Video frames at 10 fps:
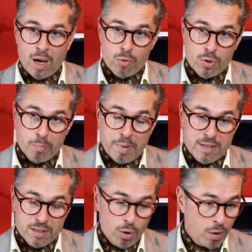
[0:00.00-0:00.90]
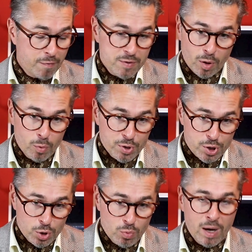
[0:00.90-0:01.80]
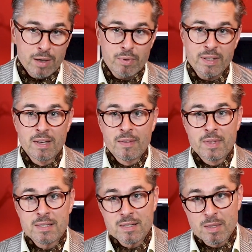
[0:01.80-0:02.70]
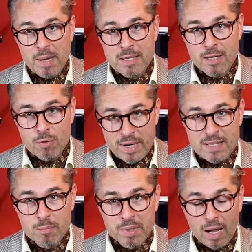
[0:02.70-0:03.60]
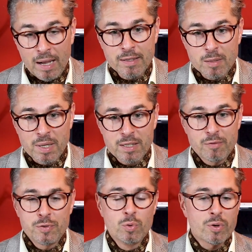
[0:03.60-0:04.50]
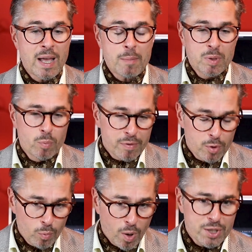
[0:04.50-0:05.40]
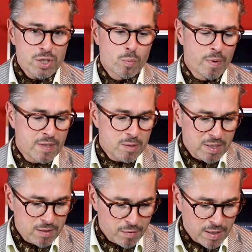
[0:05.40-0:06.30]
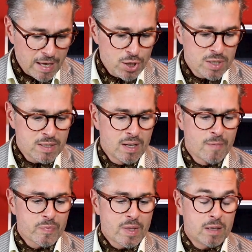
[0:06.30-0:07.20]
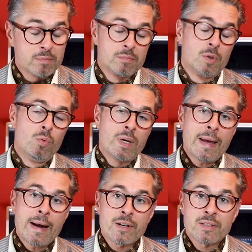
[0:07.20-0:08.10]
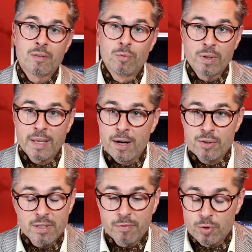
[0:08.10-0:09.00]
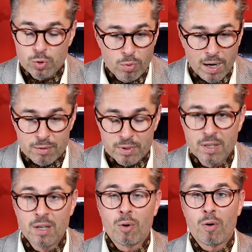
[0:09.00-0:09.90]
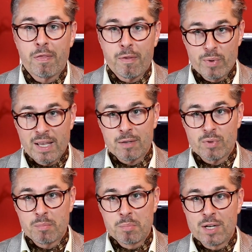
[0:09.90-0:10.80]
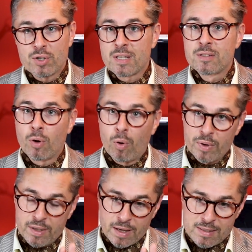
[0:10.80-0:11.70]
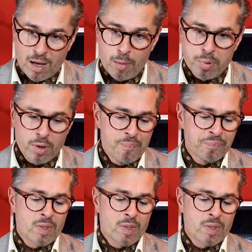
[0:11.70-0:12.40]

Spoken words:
Our competitor offers only 200. This is the basic reason behind it. But if you are happy with your watch, with the specifications, then who cares? Who cares if 200 or 300 meters? It's not only an example.